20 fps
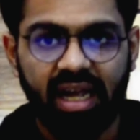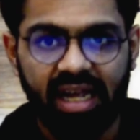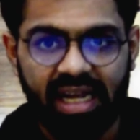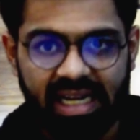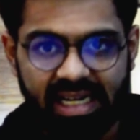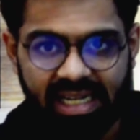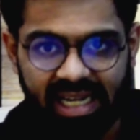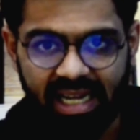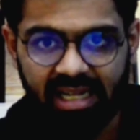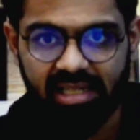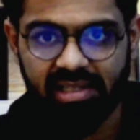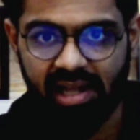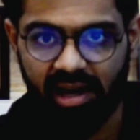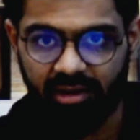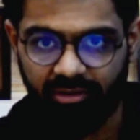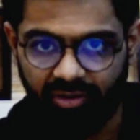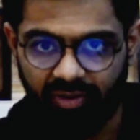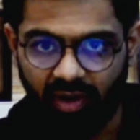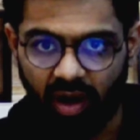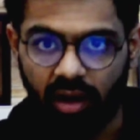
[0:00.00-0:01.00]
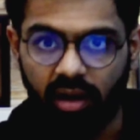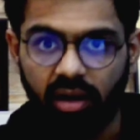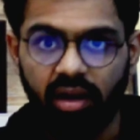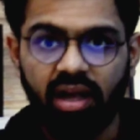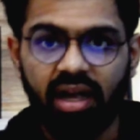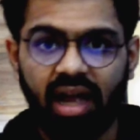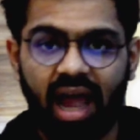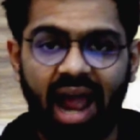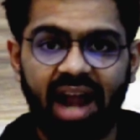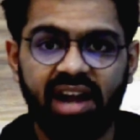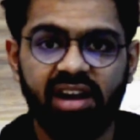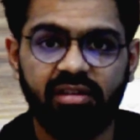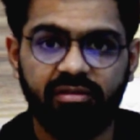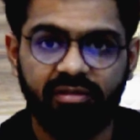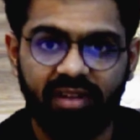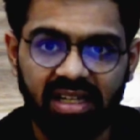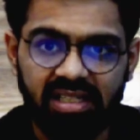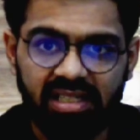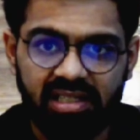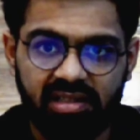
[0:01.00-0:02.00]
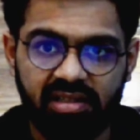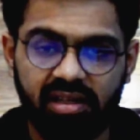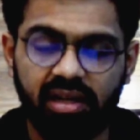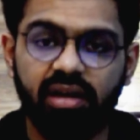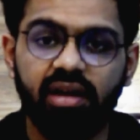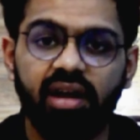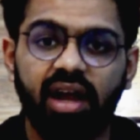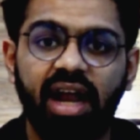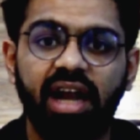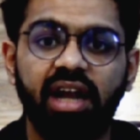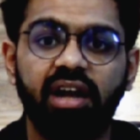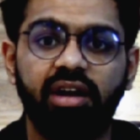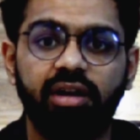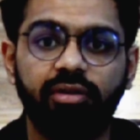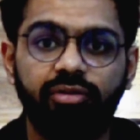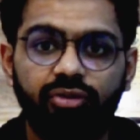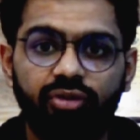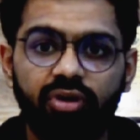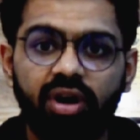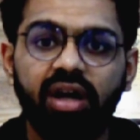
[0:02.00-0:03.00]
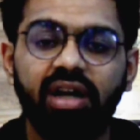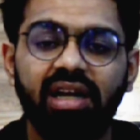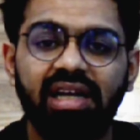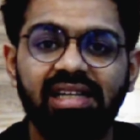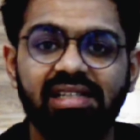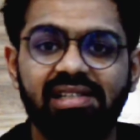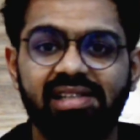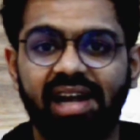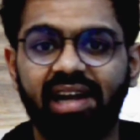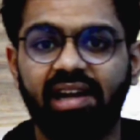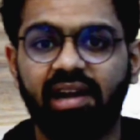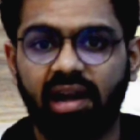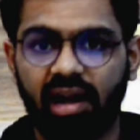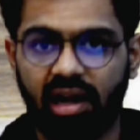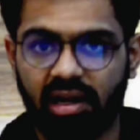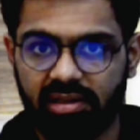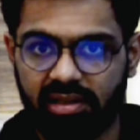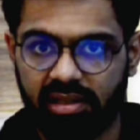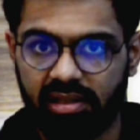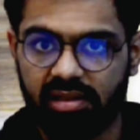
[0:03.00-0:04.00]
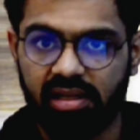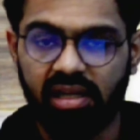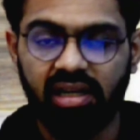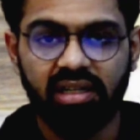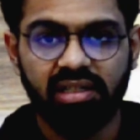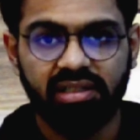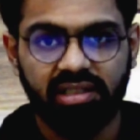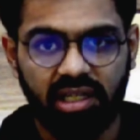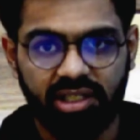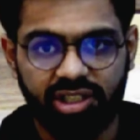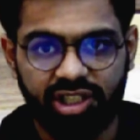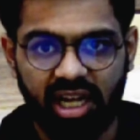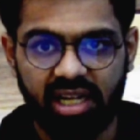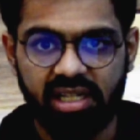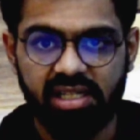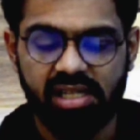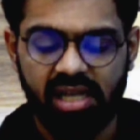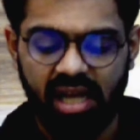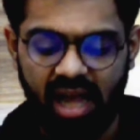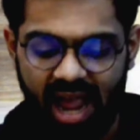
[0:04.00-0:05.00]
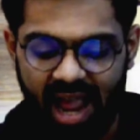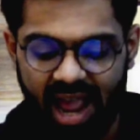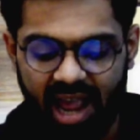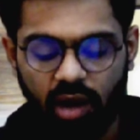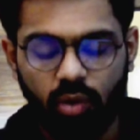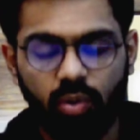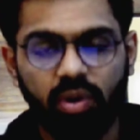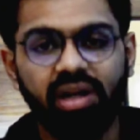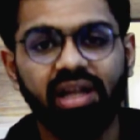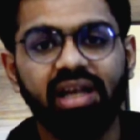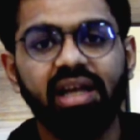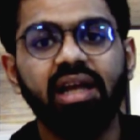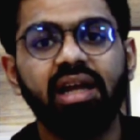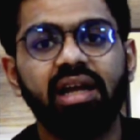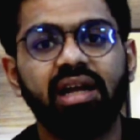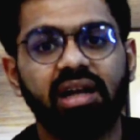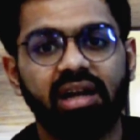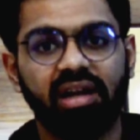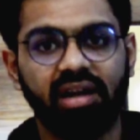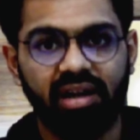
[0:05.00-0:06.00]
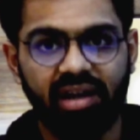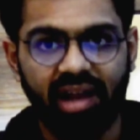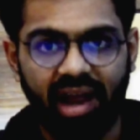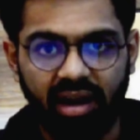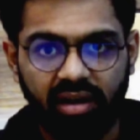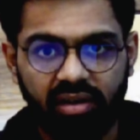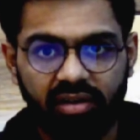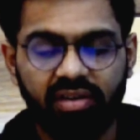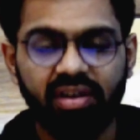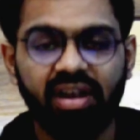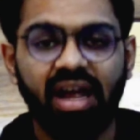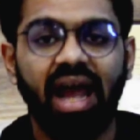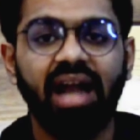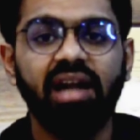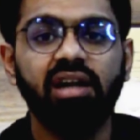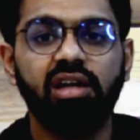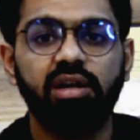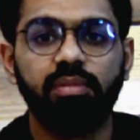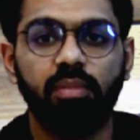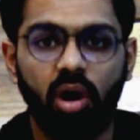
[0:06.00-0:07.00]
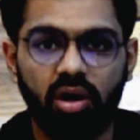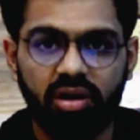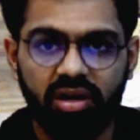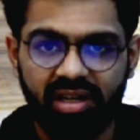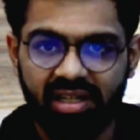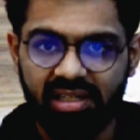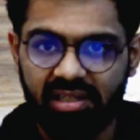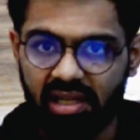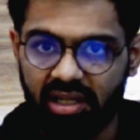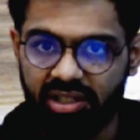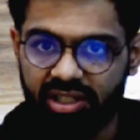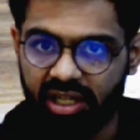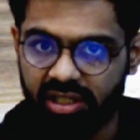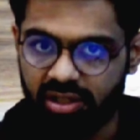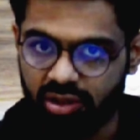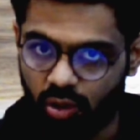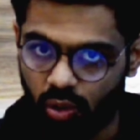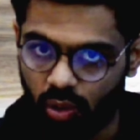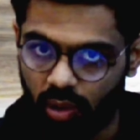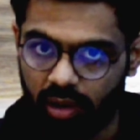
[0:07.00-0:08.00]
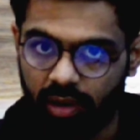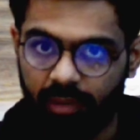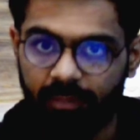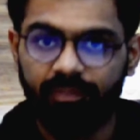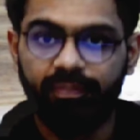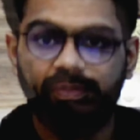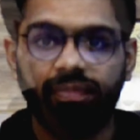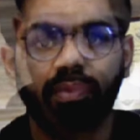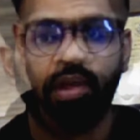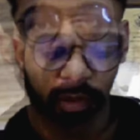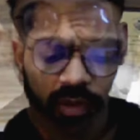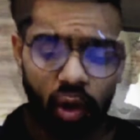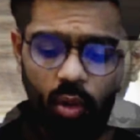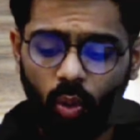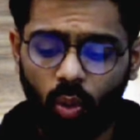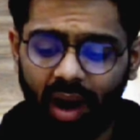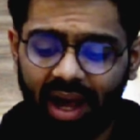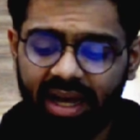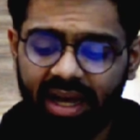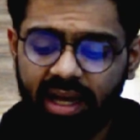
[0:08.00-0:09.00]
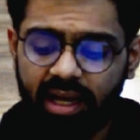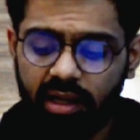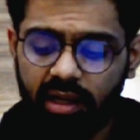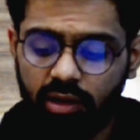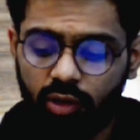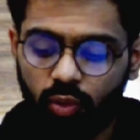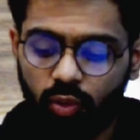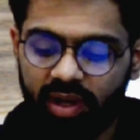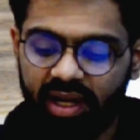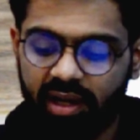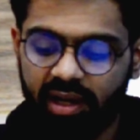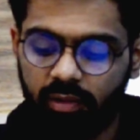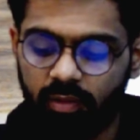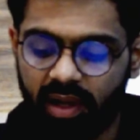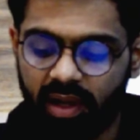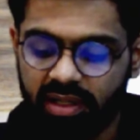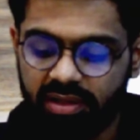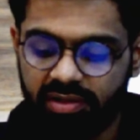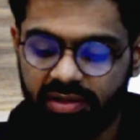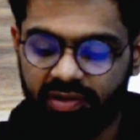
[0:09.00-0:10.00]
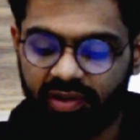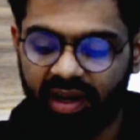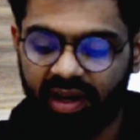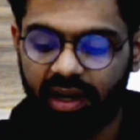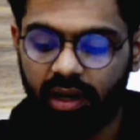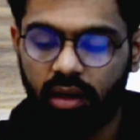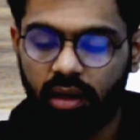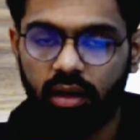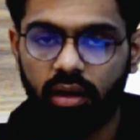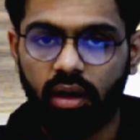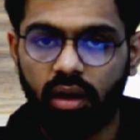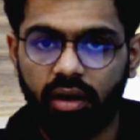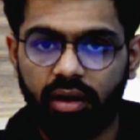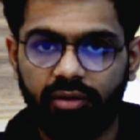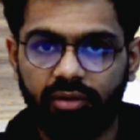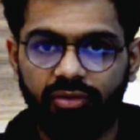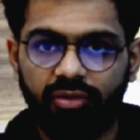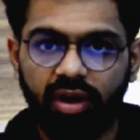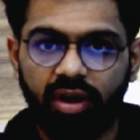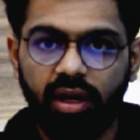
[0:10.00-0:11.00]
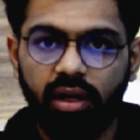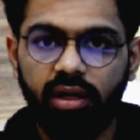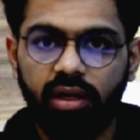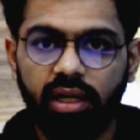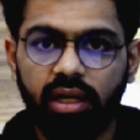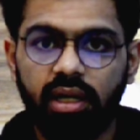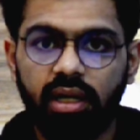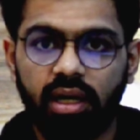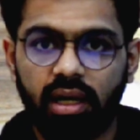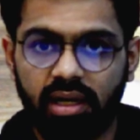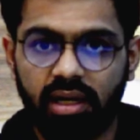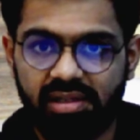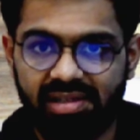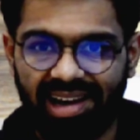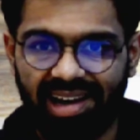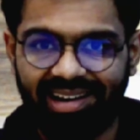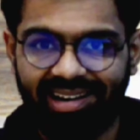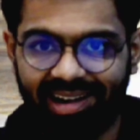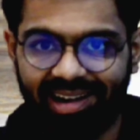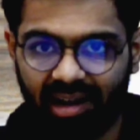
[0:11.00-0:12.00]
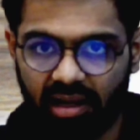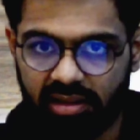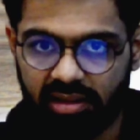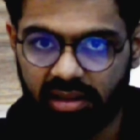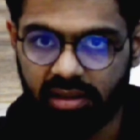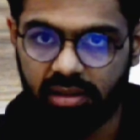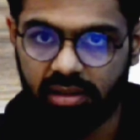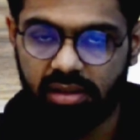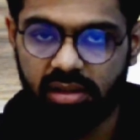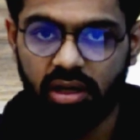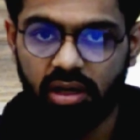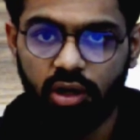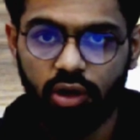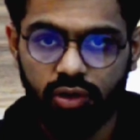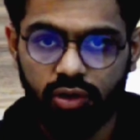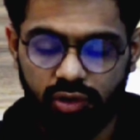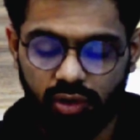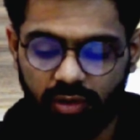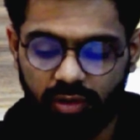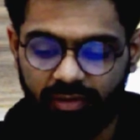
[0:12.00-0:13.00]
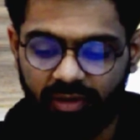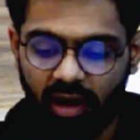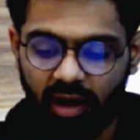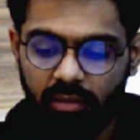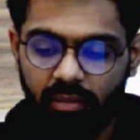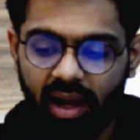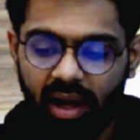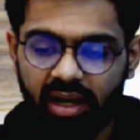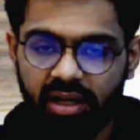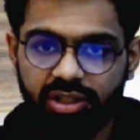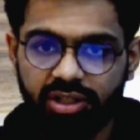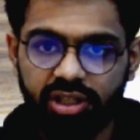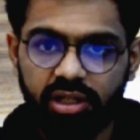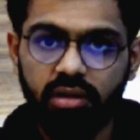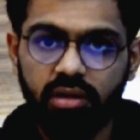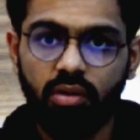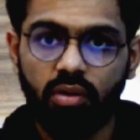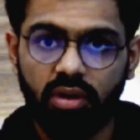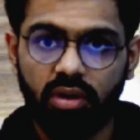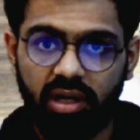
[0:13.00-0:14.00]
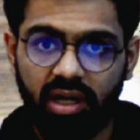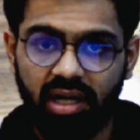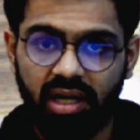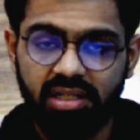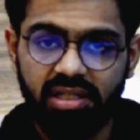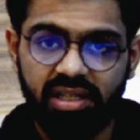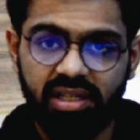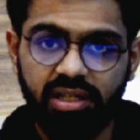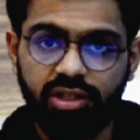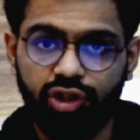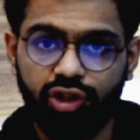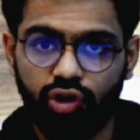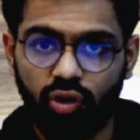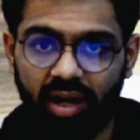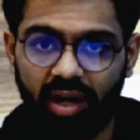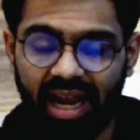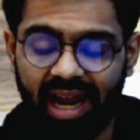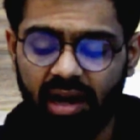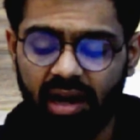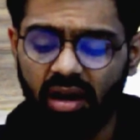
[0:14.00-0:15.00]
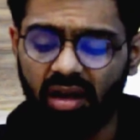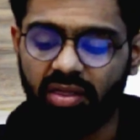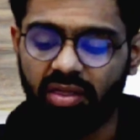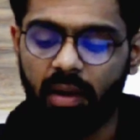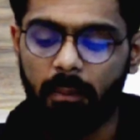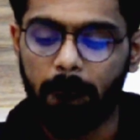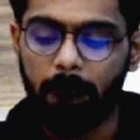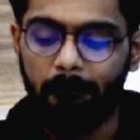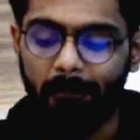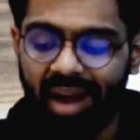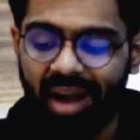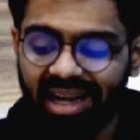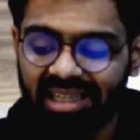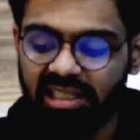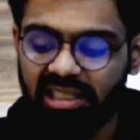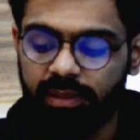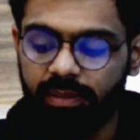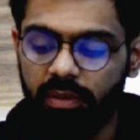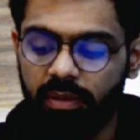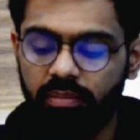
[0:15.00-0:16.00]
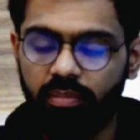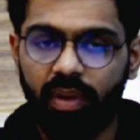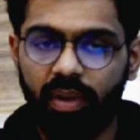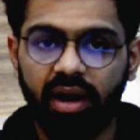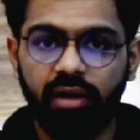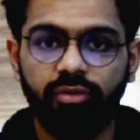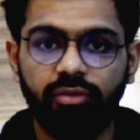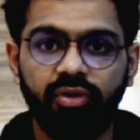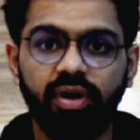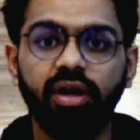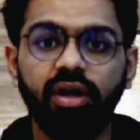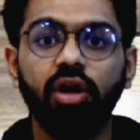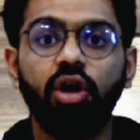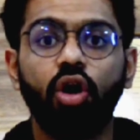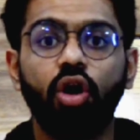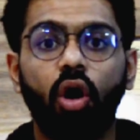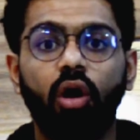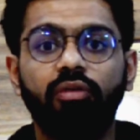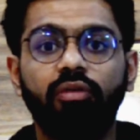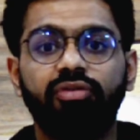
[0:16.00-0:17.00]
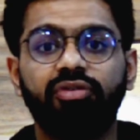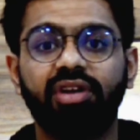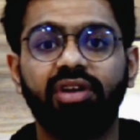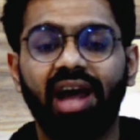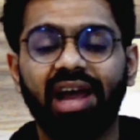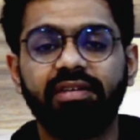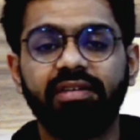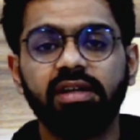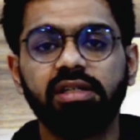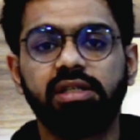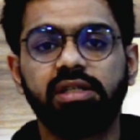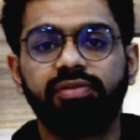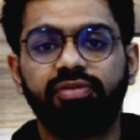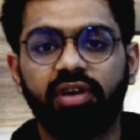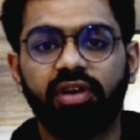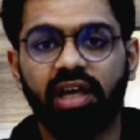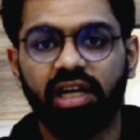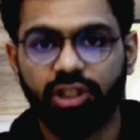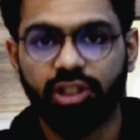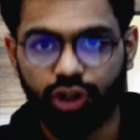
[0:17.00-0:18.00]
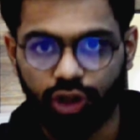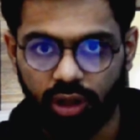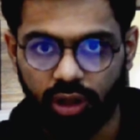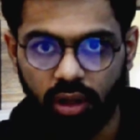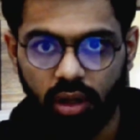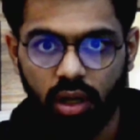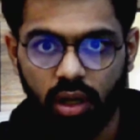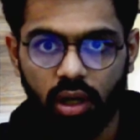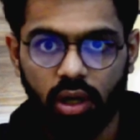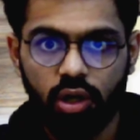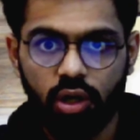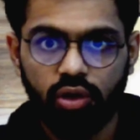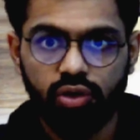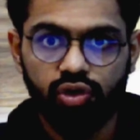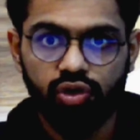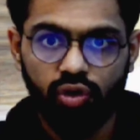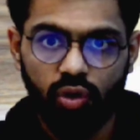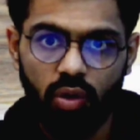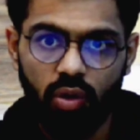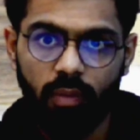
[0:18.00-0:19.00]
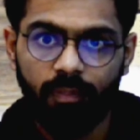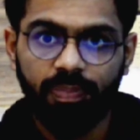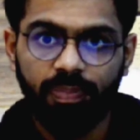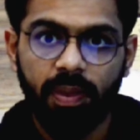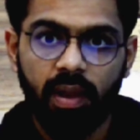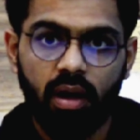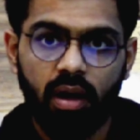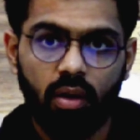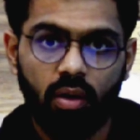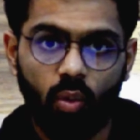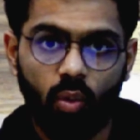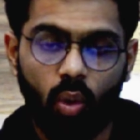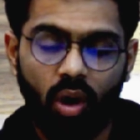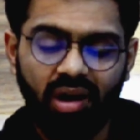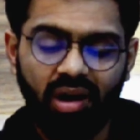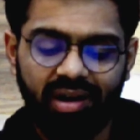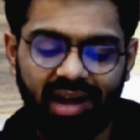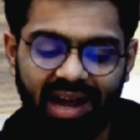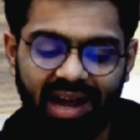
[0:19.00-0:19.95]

He takes that fund and invests it in different asset classes such as equity, debt and commodities such as gold. So why do we invest in different asset uh, classes? So the fund manager does this to gain the maximum benefit of diversification. So what